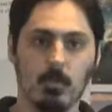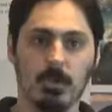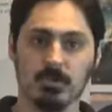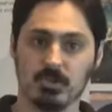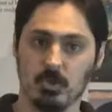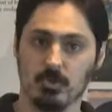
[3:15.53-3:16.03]

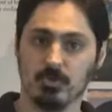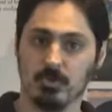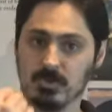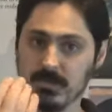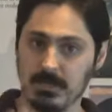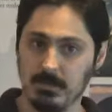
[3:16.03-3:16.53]
When a soldier
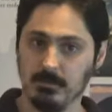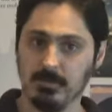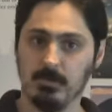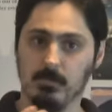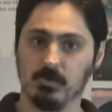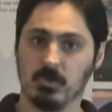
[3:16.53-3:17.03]
is killed
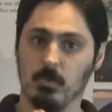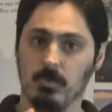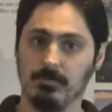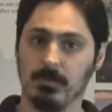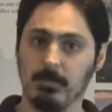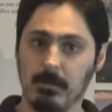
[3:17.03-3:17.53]
in the most
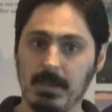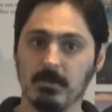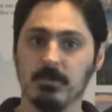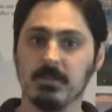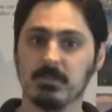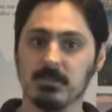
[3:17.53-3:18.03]
horrific manner,
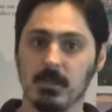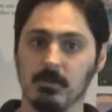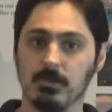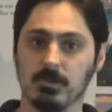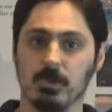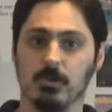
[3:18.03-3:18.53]
it's done
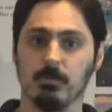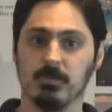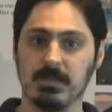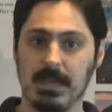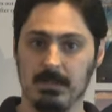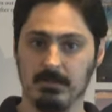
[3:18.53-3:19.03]
to show the
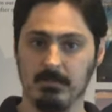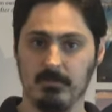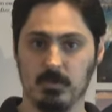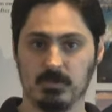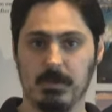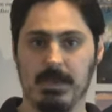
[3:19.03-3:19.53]
brutality of
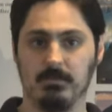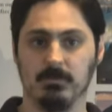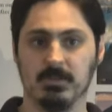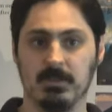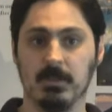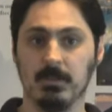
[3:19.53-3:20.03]
those
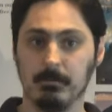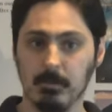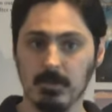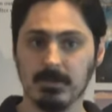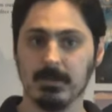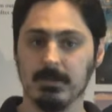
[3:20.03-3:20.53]
battles and that a
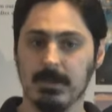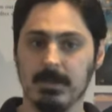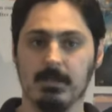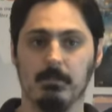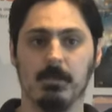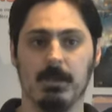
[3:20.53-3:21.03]
bullet could
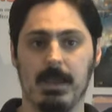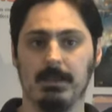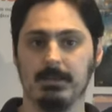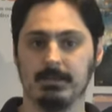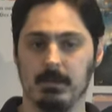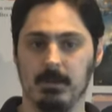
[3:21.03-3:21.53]
hit them at
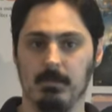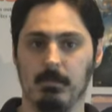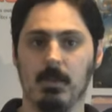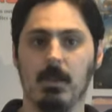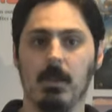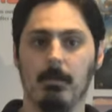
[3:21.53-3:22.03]
any
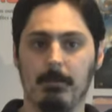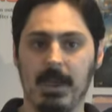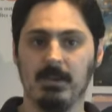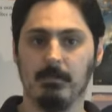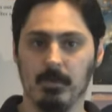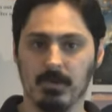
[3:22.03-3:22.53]
time.
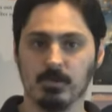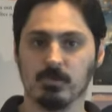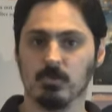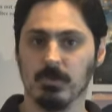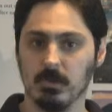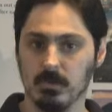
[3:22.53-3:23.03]
Band
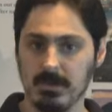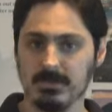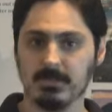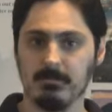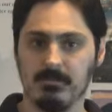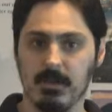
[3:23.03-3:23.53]
Brothers
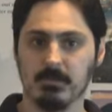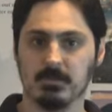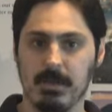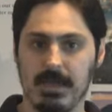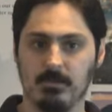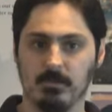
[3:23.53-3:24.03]
recreates some famous
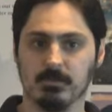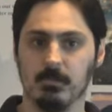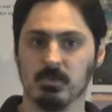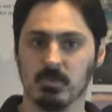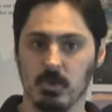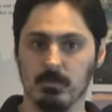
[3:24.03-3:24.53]
battles,
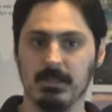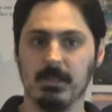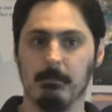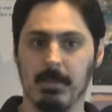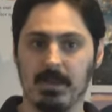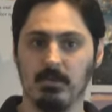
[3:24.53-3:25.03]
most notably the
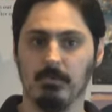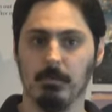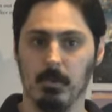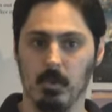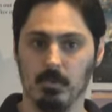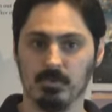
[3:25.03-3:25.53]
Battle of the
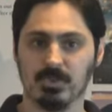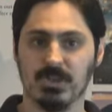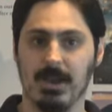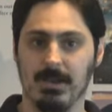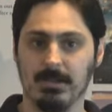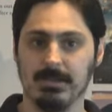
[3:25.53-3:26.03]
Bulge,
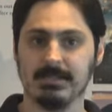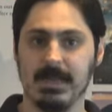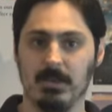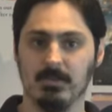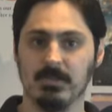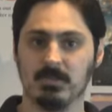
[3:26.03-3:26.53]
and highlights
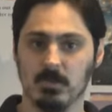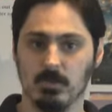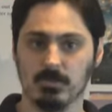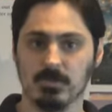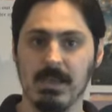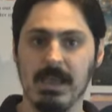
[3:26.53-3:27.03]
how these
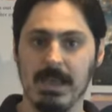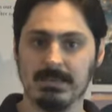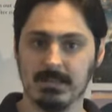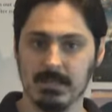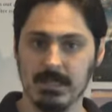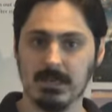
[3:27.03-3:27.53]
soldiers had
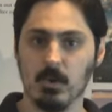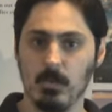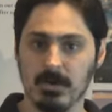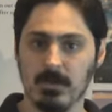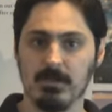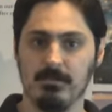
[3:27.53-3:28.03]
to think
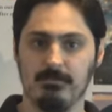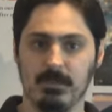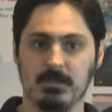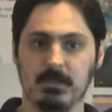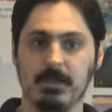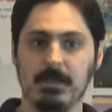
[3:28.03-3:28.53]
quick on their
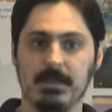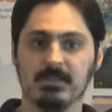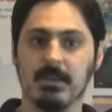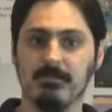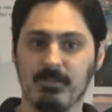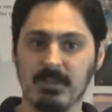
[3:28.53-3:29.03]
feet as
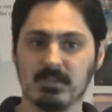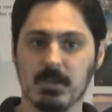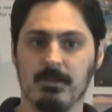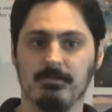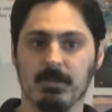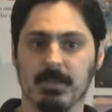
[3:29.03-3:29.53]
they faced
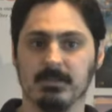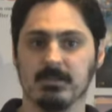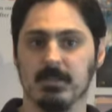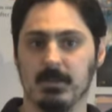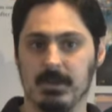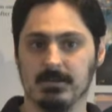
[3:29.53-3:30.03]
off
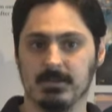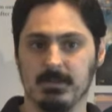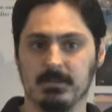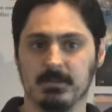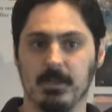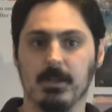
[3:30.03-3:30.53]
against the
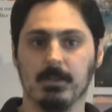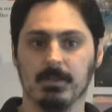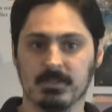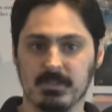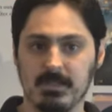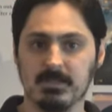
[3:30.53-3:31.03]
Nazis. The
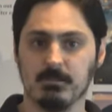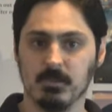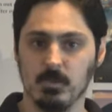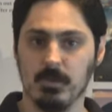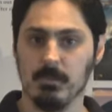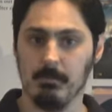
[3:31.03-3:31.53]
scenes in
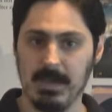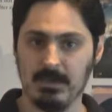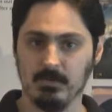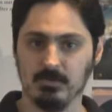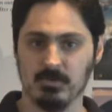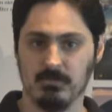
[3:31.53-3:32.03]
between the
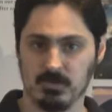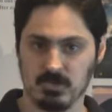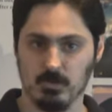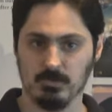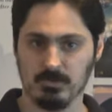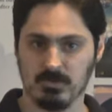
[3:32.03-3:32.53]
battles of the
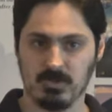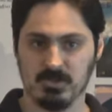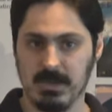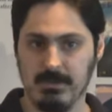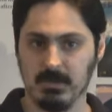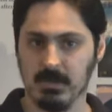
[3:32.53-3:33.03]
soldiers
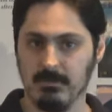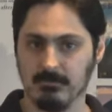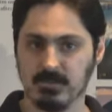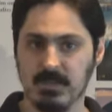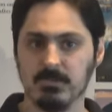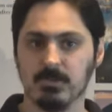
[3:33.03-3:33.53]
just having
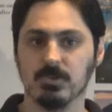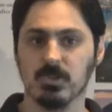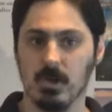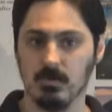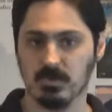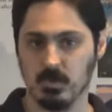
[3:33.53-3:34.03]

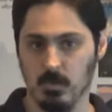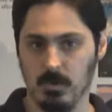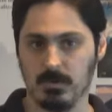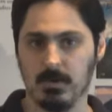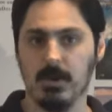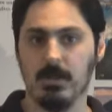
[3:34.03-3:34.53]
conversations also work.